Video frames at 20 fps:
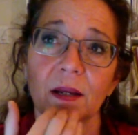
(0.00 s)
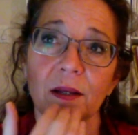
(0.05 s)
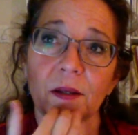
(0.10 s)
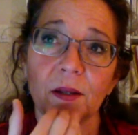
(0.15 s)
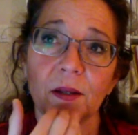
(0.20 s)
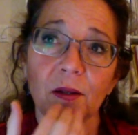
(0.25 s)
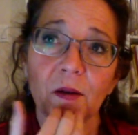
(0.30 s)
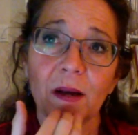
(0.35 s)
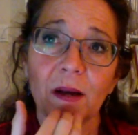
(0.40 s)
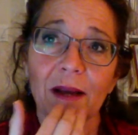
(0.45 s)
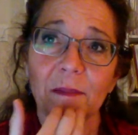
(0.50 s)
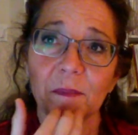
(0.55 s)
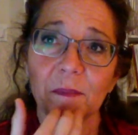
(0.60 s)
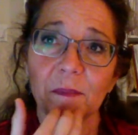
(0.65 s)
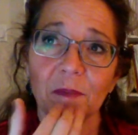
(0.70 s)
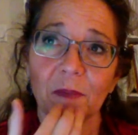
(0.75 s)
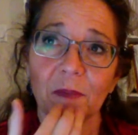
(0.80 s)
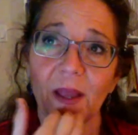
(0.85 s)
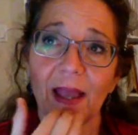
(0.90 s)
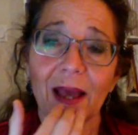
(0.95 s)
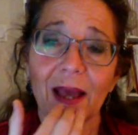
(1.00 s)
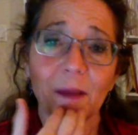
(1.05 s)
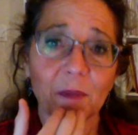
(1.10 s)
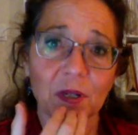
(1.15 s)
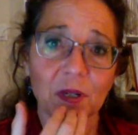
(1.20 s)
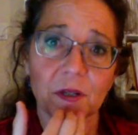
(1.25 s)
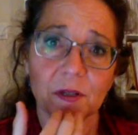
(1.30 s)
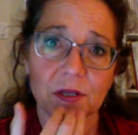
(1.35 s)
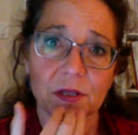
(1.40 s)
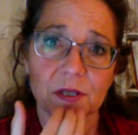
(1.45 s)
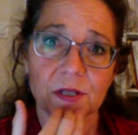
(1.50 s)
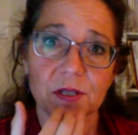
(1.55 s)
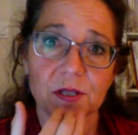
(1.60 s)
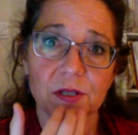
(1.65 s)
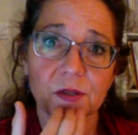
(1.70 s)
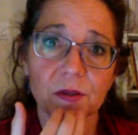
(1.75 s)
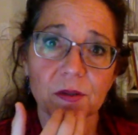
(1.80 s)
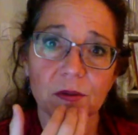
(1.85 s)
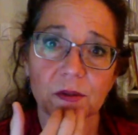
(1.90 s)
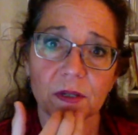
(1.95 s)
You know, I am a good
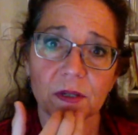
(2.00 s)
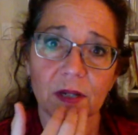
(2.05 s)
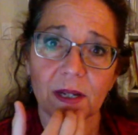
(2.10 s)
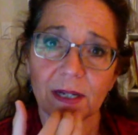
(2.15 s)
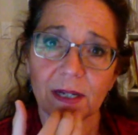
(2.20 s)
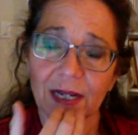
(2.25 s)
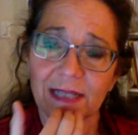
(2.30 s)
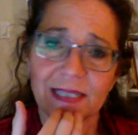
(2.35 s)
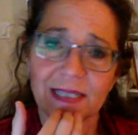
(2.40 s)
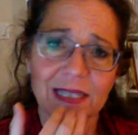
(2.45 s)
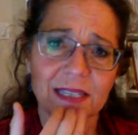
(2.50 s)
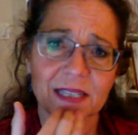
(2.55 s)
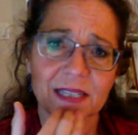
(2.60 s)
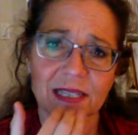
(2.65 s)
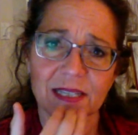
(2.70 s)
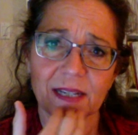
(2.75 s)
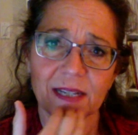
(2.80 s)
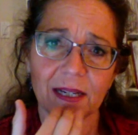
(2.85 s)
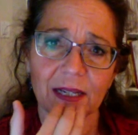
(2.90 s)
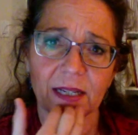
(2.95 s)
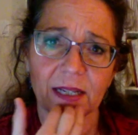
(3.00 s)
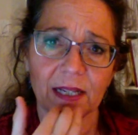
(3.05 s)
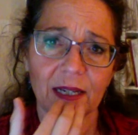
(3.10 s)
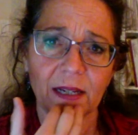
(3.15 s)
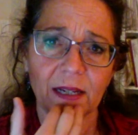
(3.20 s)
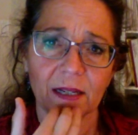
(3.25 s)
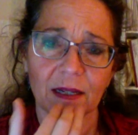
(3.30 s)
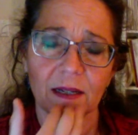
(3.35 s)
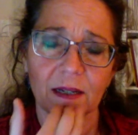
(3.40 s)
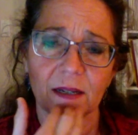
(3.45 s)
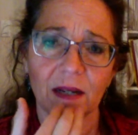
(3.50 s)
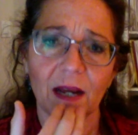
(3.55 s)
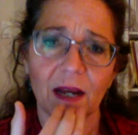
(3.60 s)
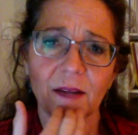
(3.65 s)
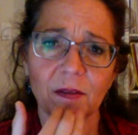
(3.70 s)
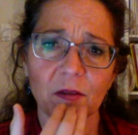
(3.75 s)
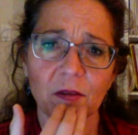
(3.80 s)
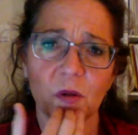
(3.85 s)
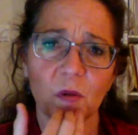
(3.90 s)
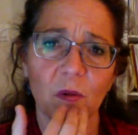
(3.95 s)
student and I did study. I
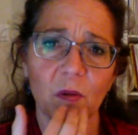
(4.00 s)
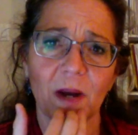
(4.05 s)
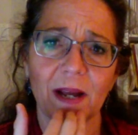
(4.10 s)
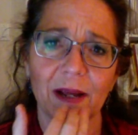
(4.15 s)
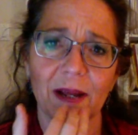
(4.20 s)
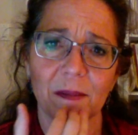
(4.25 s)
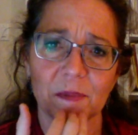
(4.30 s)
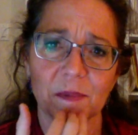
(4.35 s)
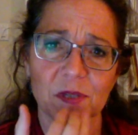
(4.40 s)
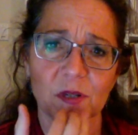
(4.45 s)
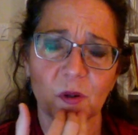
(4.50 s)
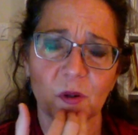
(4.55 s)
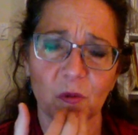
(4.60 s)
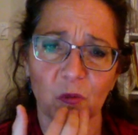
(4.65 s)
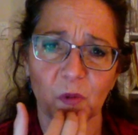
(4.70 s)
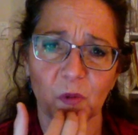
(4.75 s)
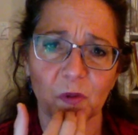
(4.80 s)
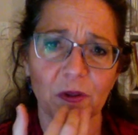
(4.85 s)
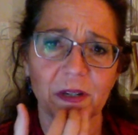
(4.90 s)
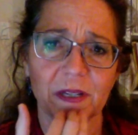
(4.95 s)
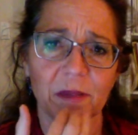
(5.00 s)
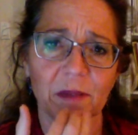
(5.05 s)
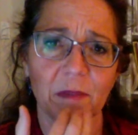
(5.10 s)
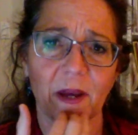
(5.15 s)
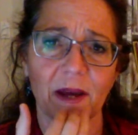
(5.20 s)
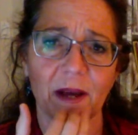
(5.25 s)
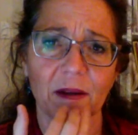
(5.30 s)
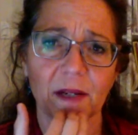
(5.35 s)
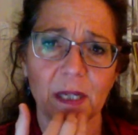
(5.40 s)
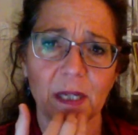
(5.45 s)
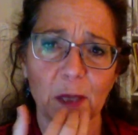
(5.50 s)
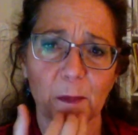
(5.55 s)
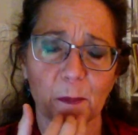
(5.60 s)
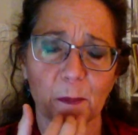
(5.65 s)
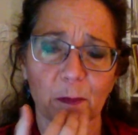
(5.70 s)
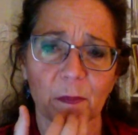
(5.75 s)
don't know why I'm so worried about it.